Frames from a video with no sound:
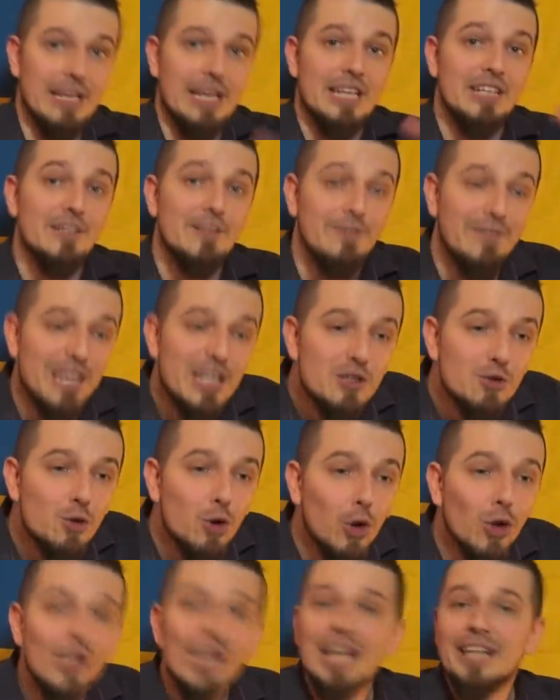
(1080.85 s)

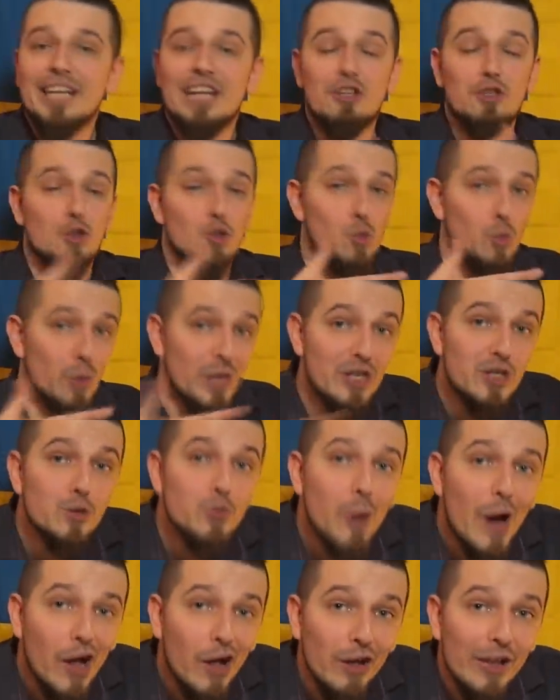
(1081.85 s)
individual that you
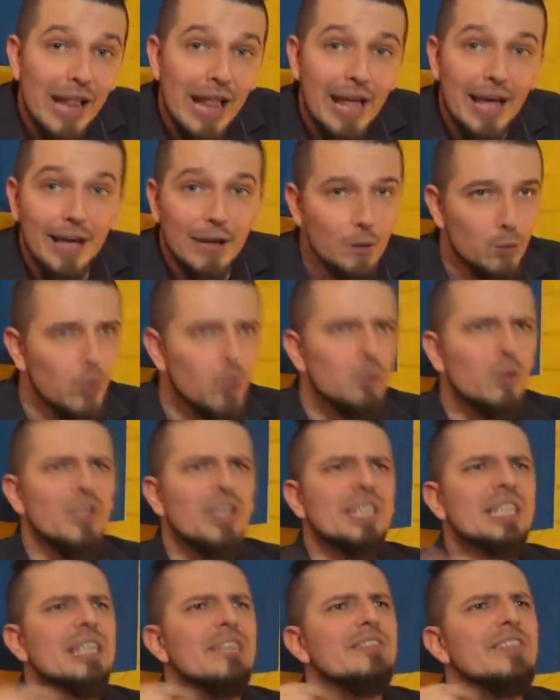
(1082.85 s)
wish well and would
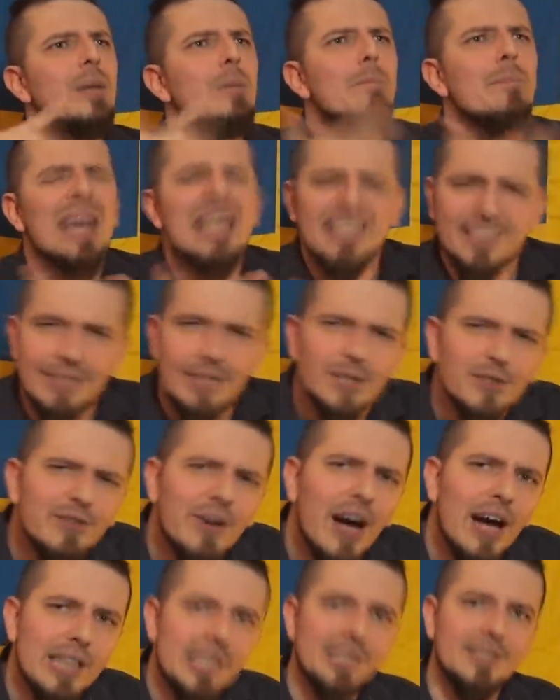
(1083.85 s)
want to give the best
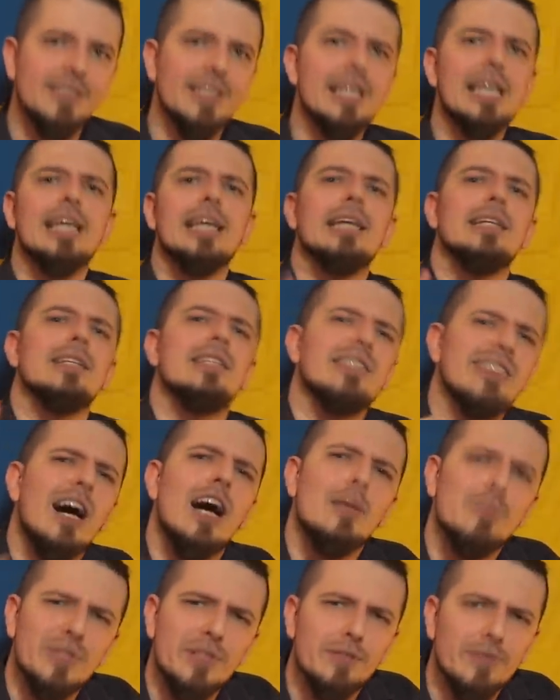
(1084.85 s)
advice in
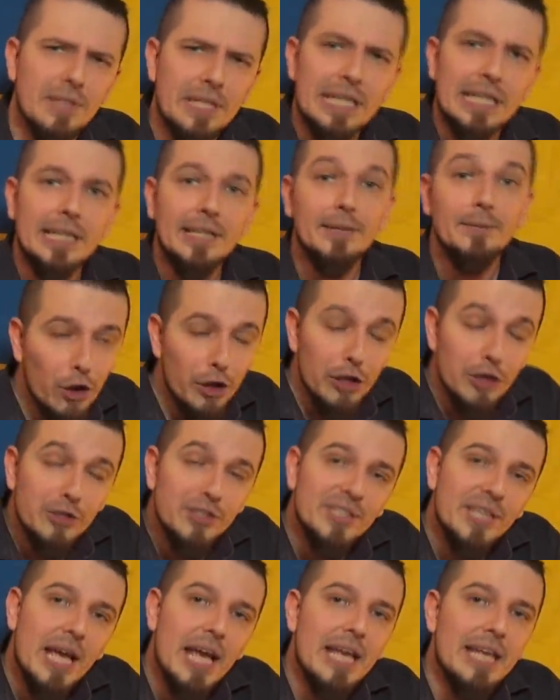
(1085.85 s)
times of need. Are you
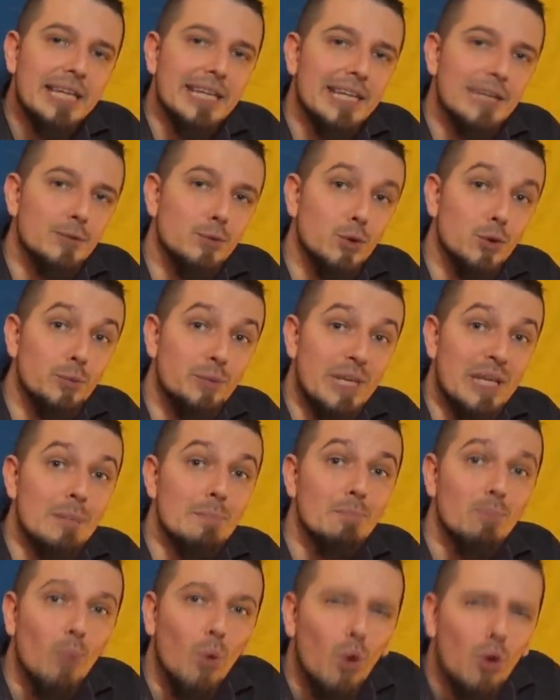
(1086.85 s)
saying it would be
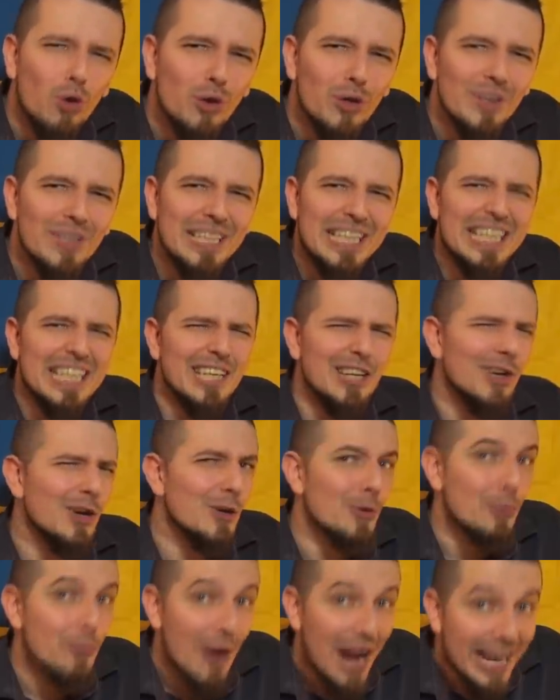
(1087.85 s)
morally
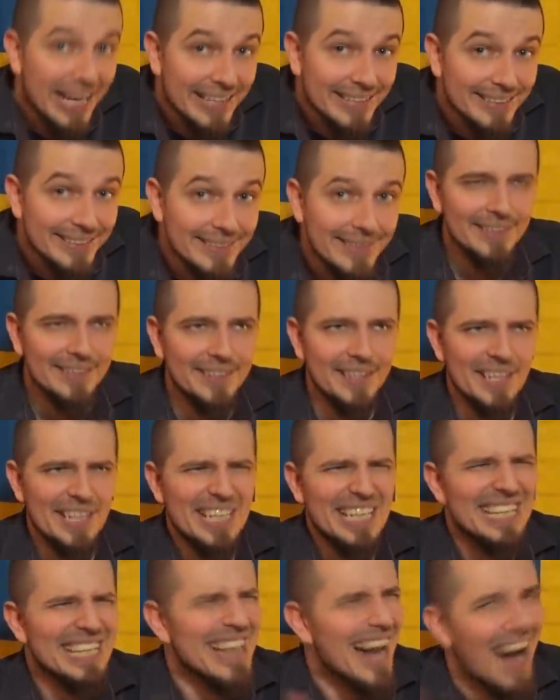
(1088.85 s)
correct
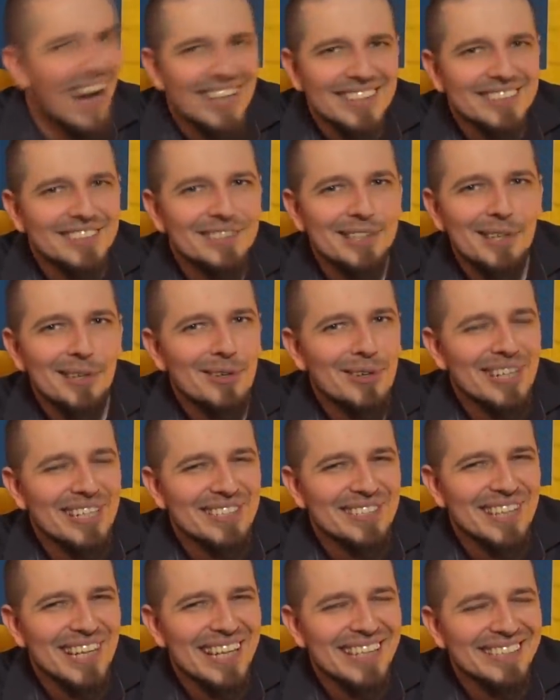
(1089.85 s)
to not
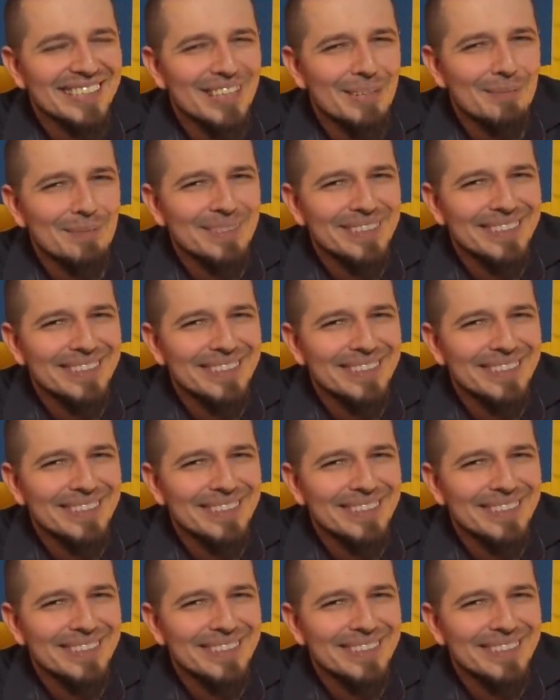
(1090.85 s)
criticize them?